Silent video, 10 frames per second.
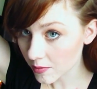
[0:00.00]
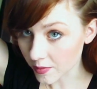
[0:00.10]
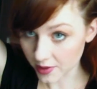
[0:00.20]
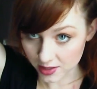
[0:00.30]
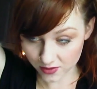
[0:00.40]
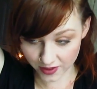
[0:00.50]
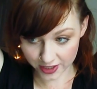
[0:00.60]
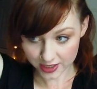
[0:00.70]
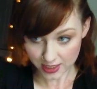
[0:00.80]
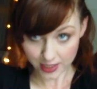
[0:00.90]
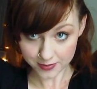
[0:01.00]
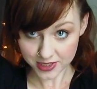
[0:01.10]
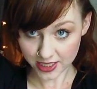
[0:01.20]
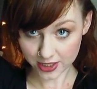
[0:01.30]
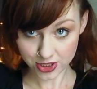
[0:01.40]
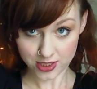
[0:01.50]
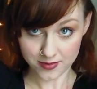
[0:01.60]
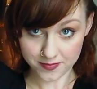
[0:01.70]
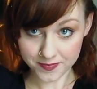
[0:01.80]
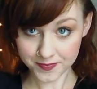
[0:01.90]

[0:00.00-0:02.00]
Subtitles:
but this very top section.